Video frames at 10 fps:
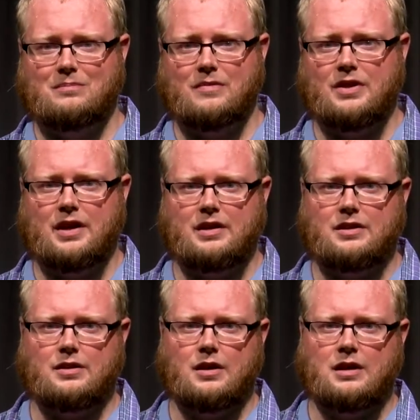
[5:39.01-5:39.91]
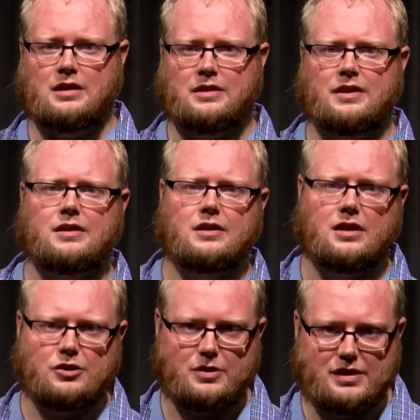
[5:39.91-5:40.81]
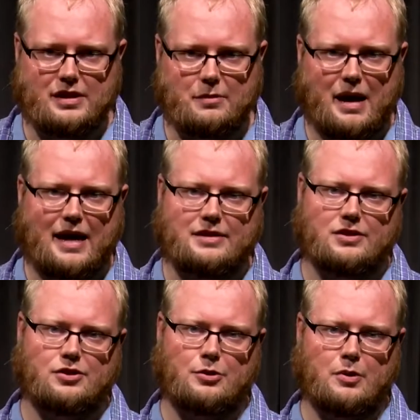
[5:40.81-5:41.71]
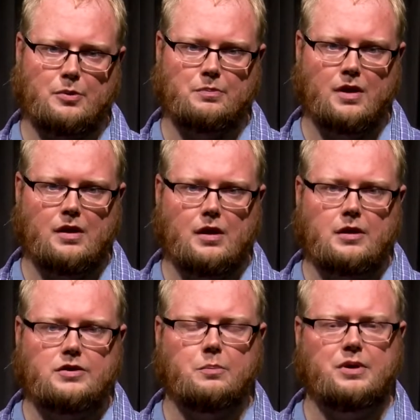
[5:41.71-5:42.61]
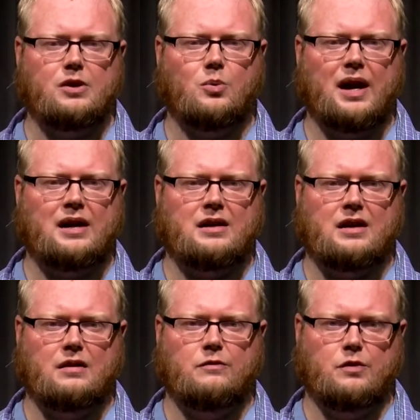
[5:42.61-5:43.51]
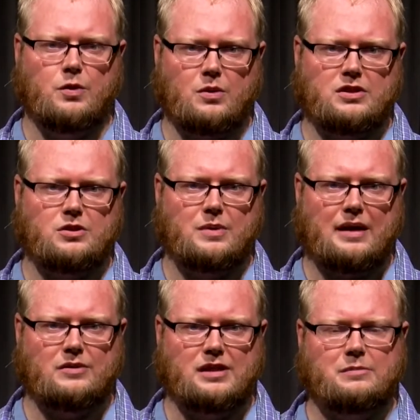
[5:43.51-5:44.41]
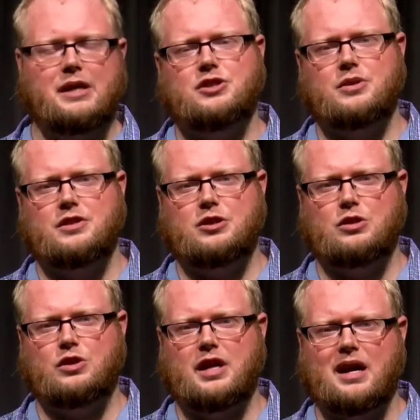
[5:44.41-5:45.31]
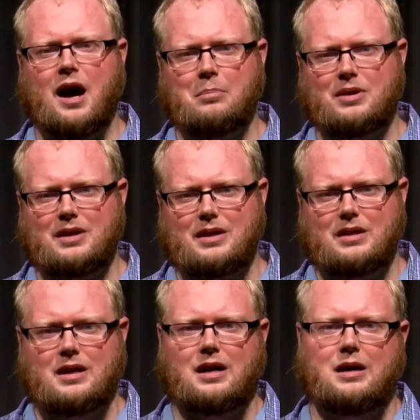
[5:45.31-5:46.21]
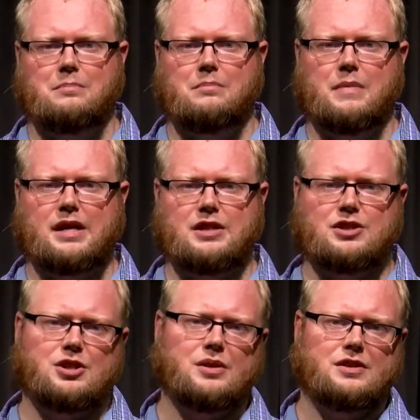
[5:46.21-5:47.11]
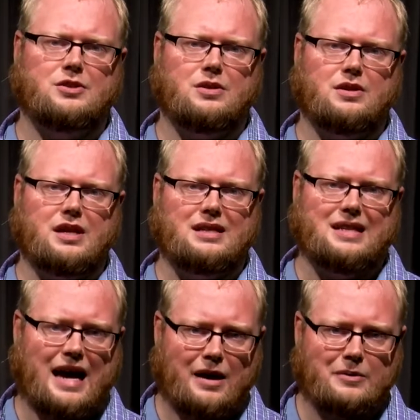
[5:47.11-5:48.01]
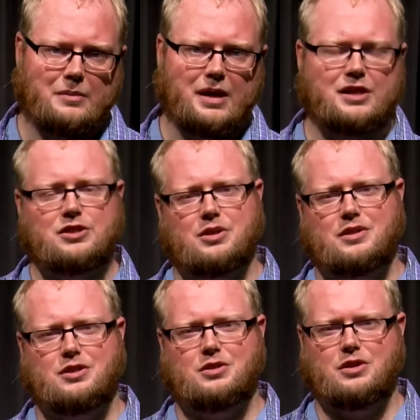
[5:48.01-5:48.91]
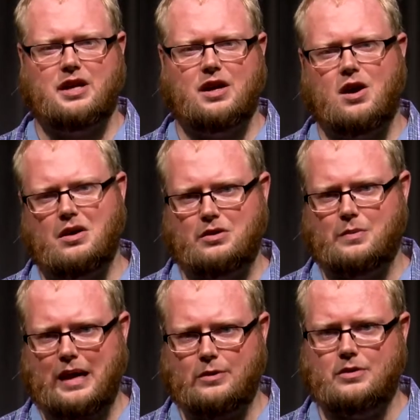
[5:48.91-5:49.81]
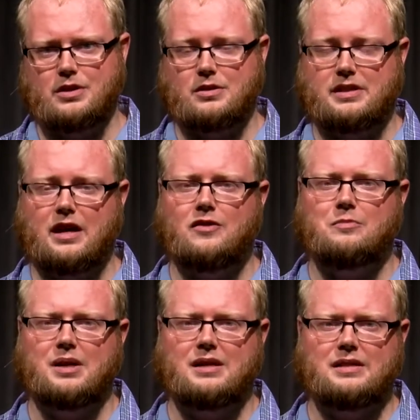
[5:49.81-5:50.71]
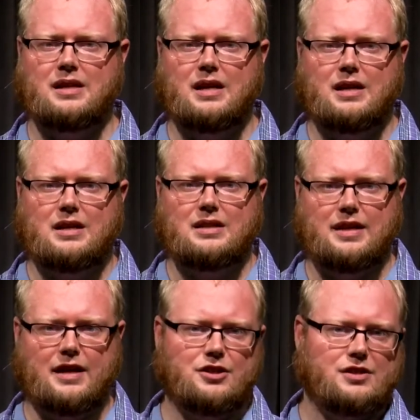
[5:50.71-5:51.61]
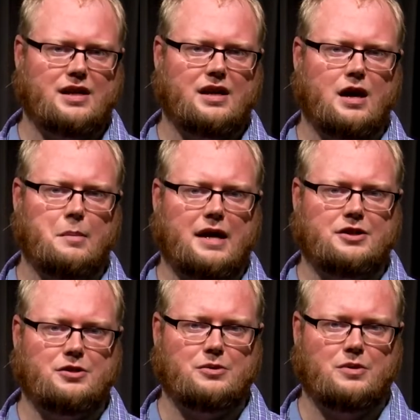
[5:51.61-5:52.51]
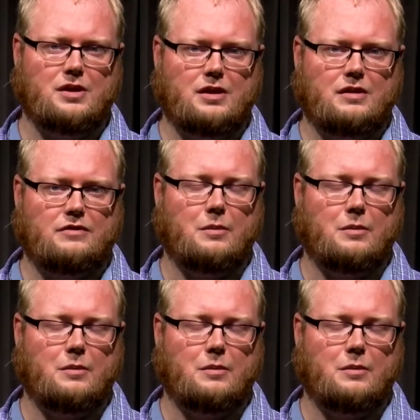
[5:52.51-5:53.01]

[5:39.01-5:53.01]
that electricity passes through. So be aware of your surroundings. Make sure that you're looking up, making sure that you're looking down, making sure that you're looking all around yourself, because dangers can come at you from